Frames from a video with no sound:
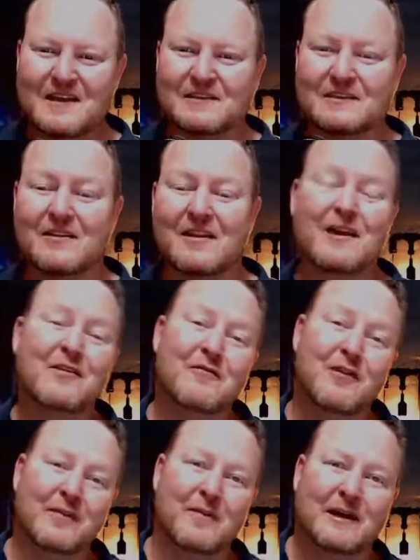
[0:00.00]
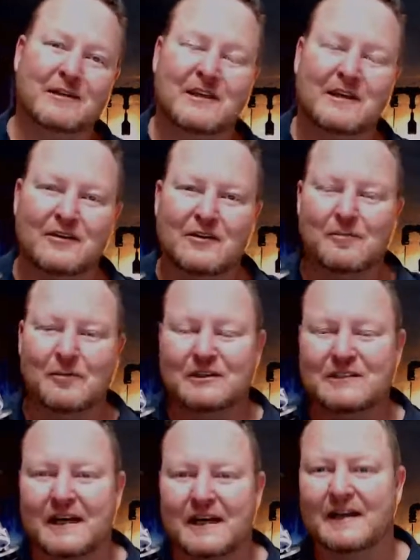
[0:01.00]
so thank you very much. I do
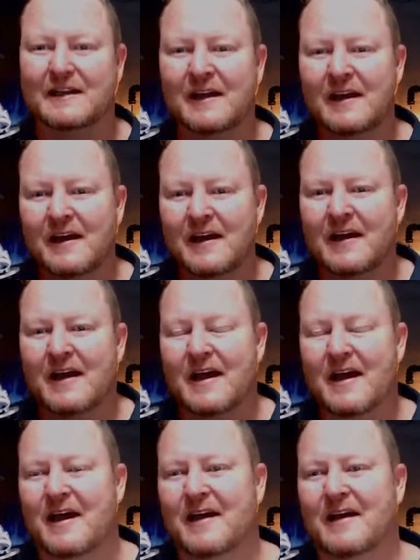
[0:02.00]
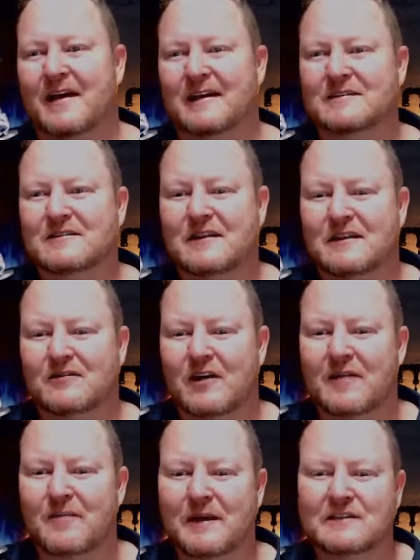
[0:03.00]
appreciate it uh, it's it
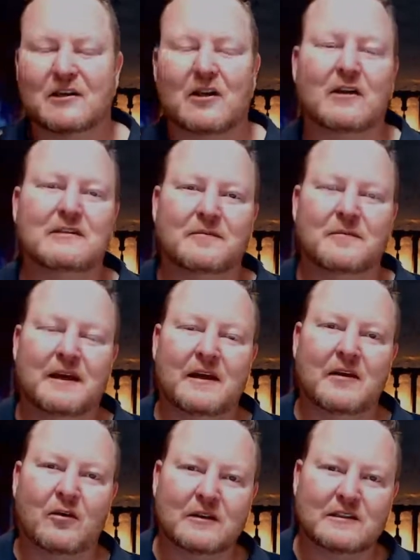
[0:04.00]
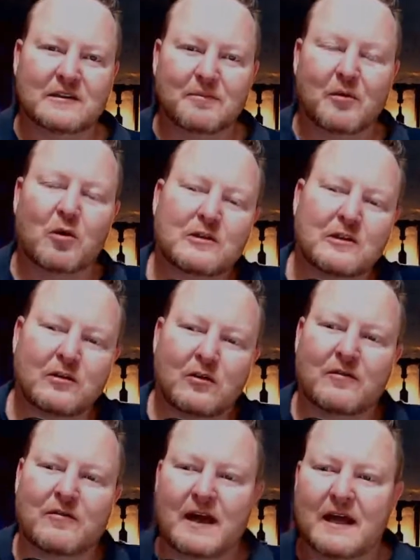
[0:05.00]
really means a lot to me, all the support and
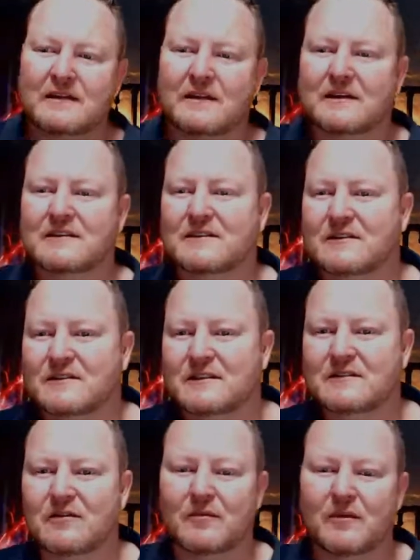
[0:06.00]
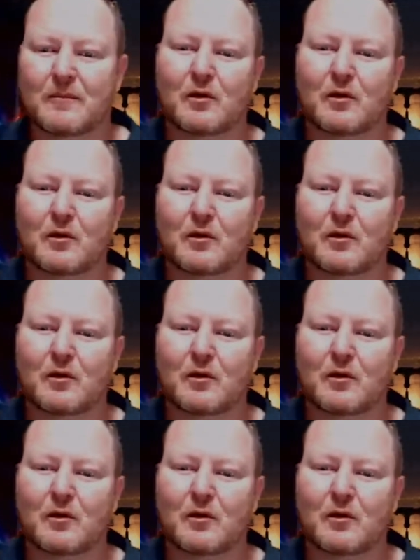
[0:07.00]
all of that. Uh, so just from the